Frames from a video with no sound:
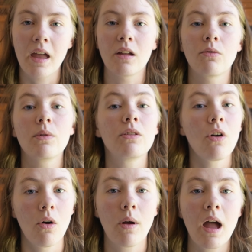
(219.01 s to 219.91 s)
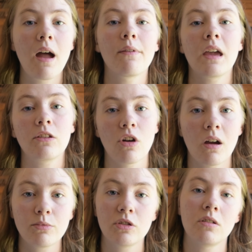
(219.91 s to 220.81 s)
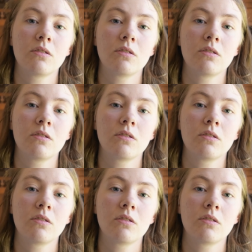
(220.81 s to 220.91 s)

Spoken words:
and we don't have a top sheet.